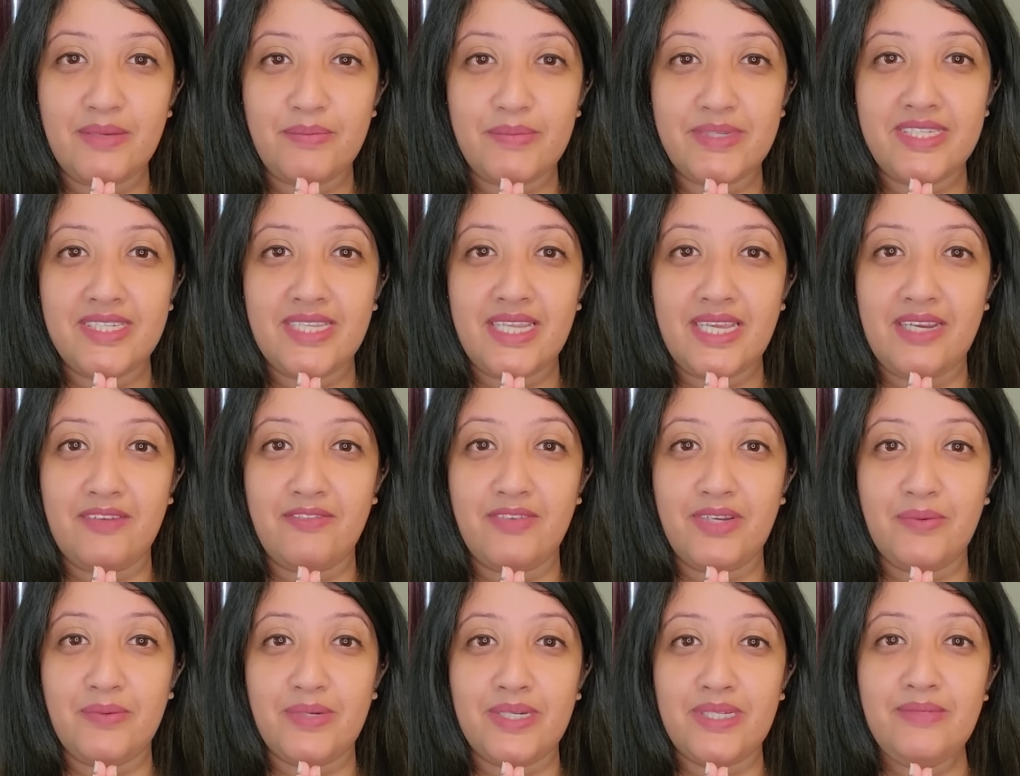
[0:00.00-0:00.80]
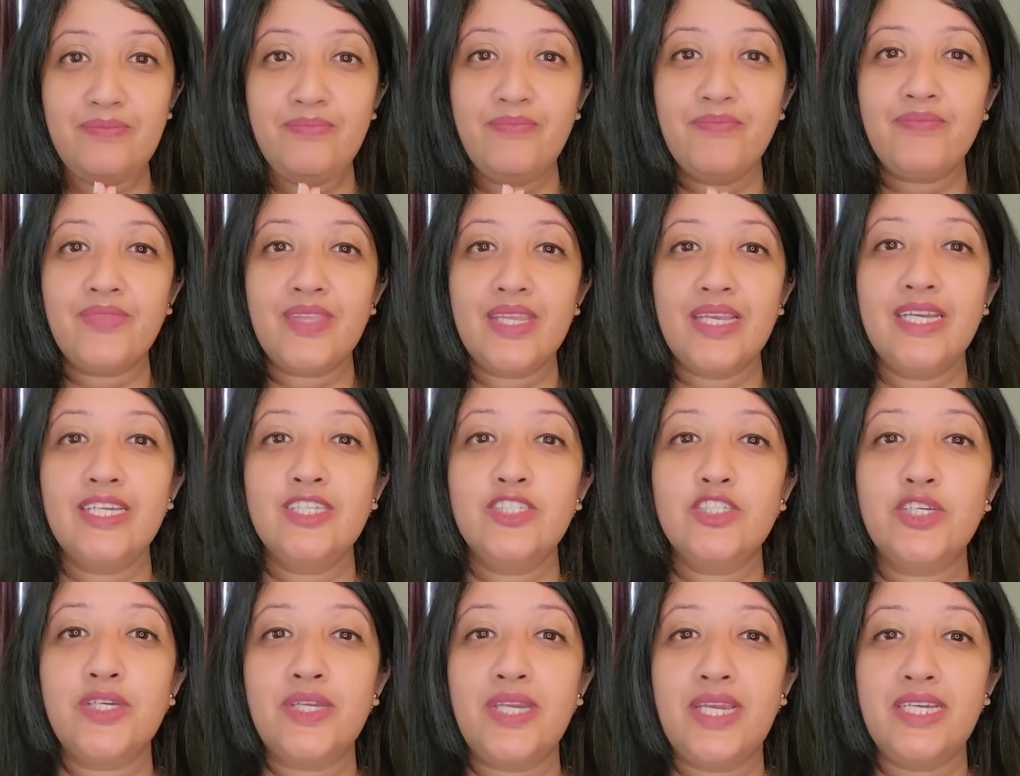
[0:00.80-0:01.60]
Namaste everyone.
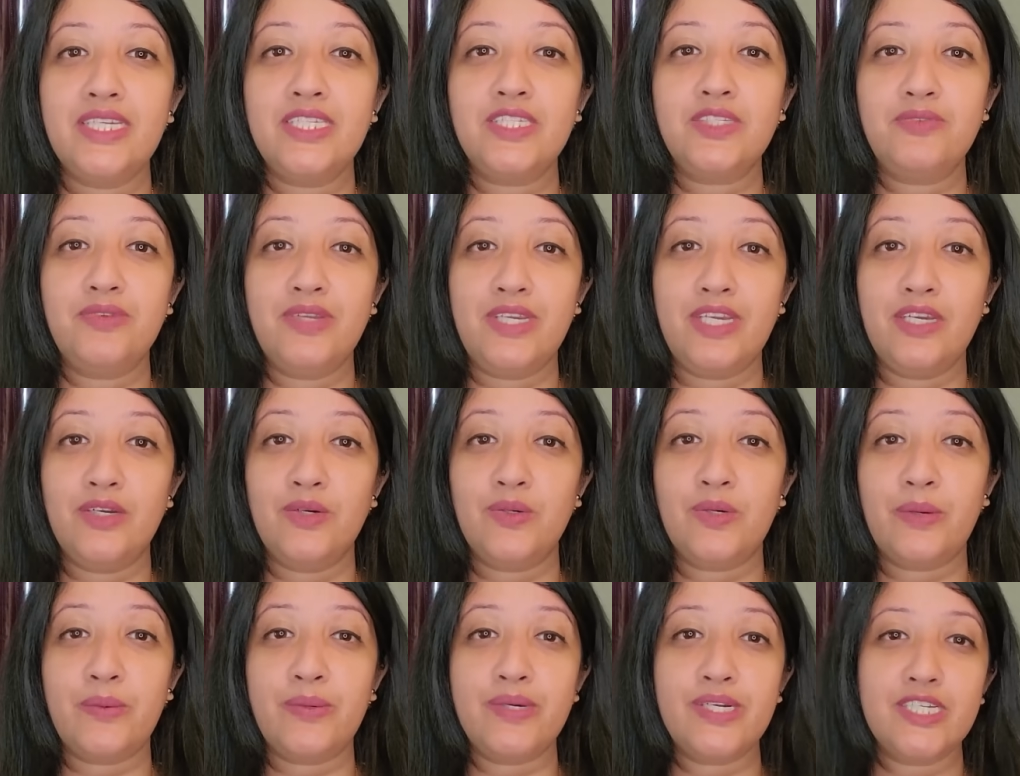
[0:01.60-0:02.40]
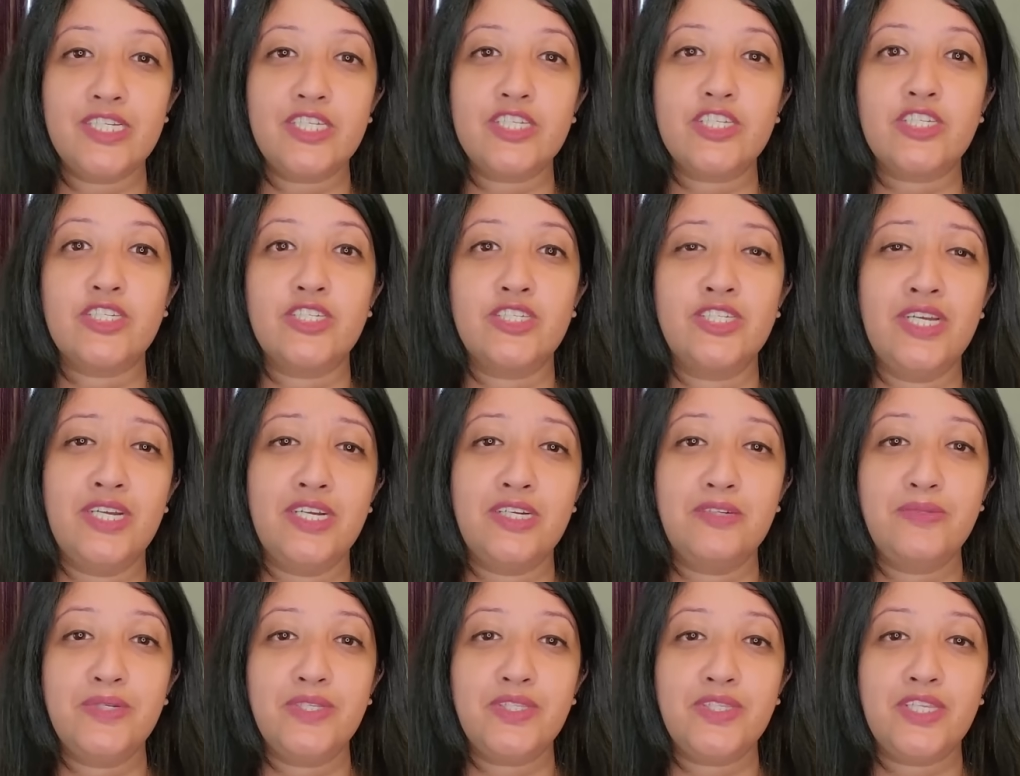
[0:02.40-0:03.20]
In today's video, I wanted to
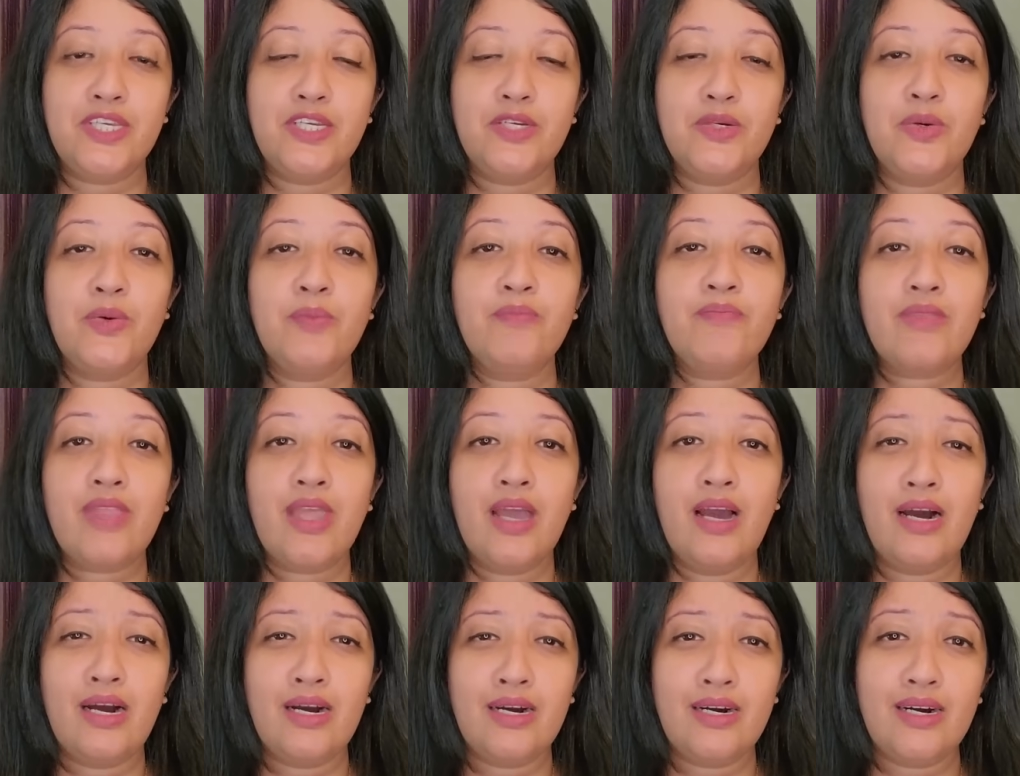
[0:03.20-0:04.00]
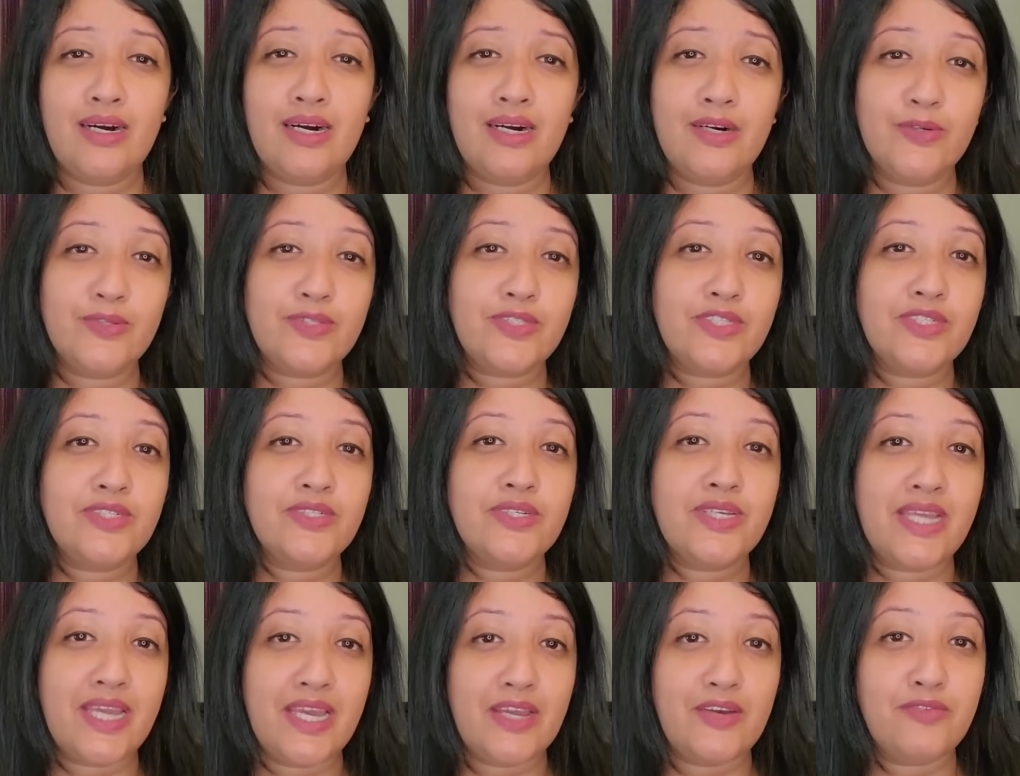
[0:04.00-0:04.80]
share with you how
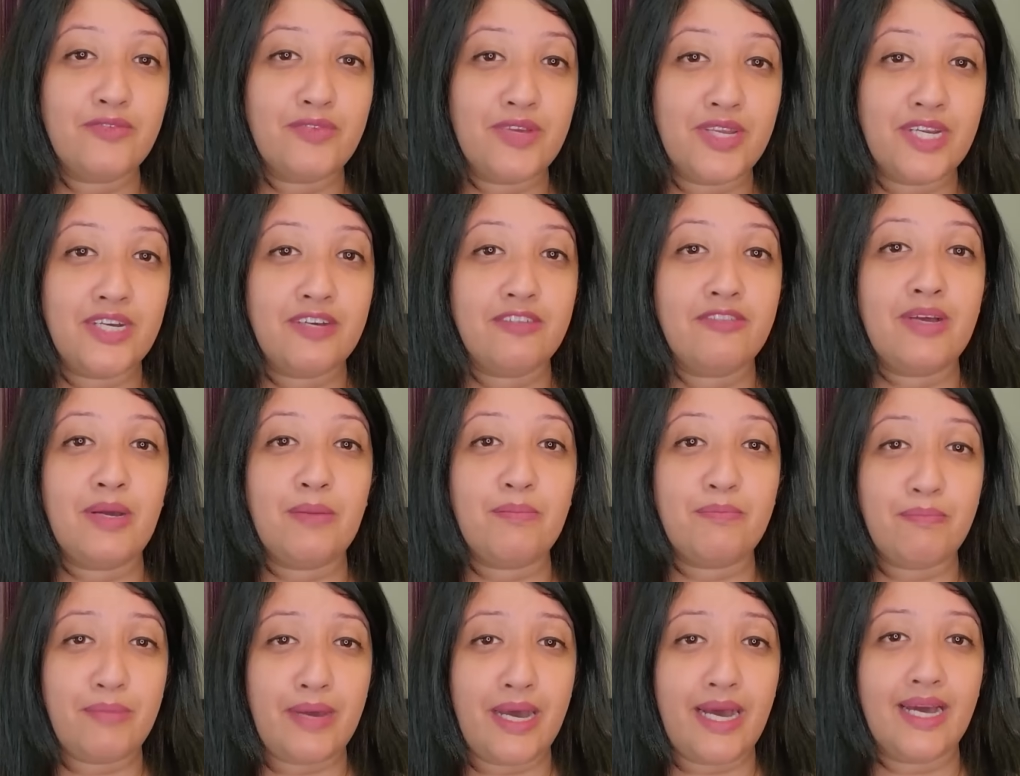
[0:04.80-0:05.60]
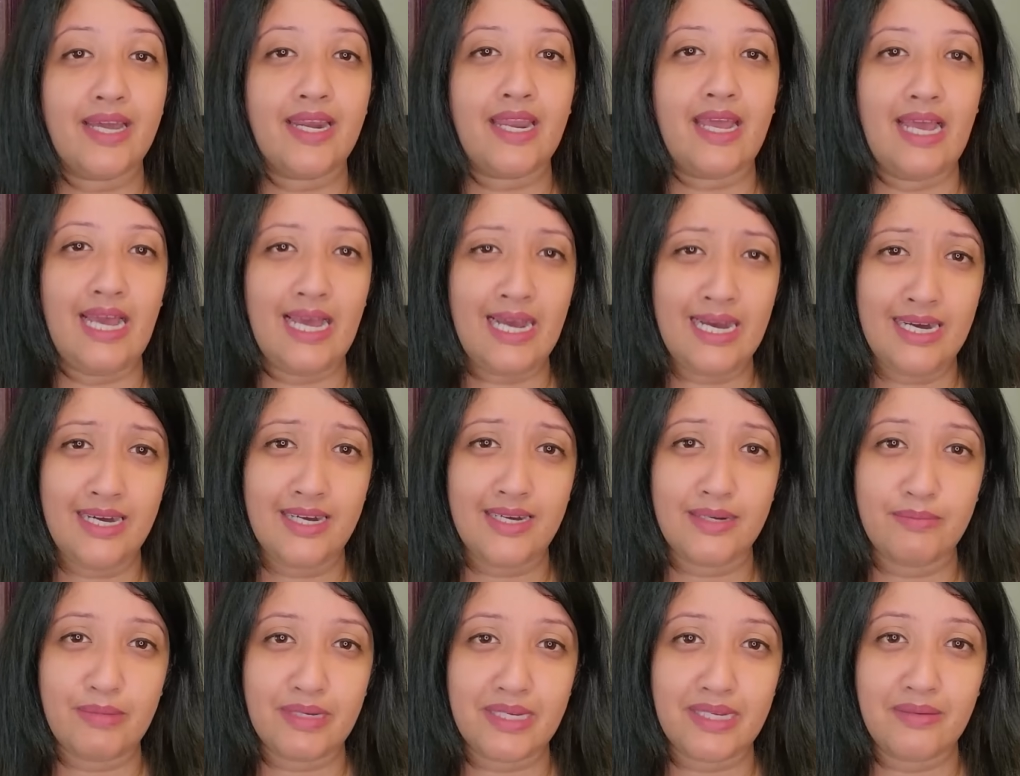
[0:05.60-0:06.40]
to get rid of a bad
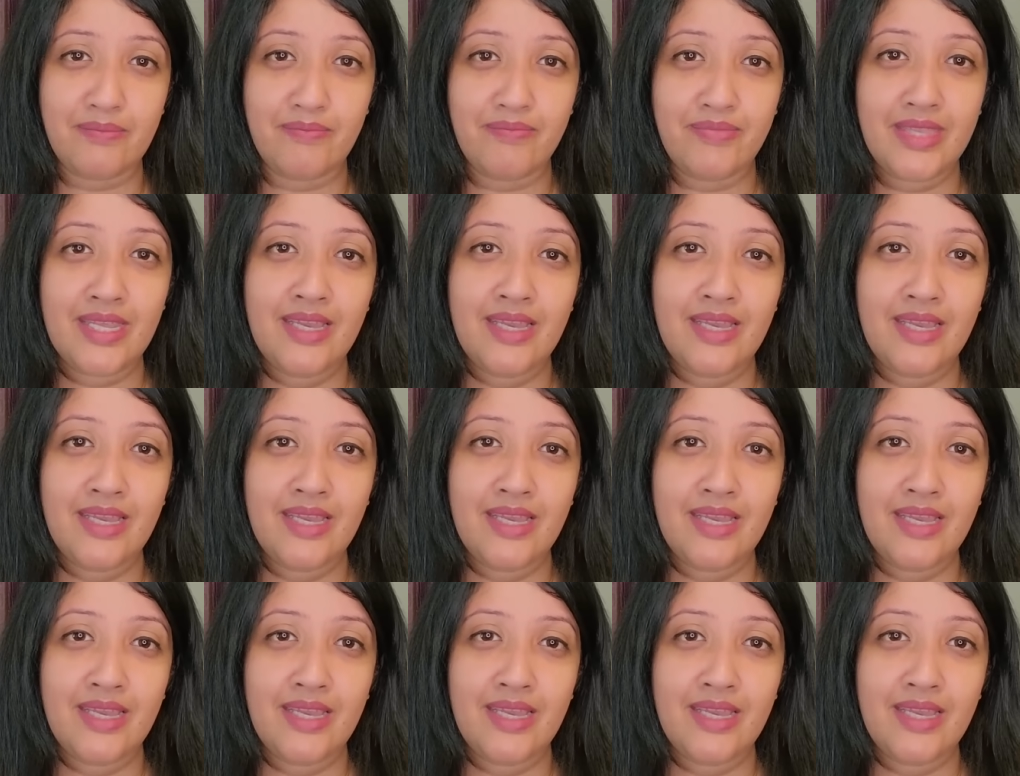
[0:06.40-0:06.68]
habit.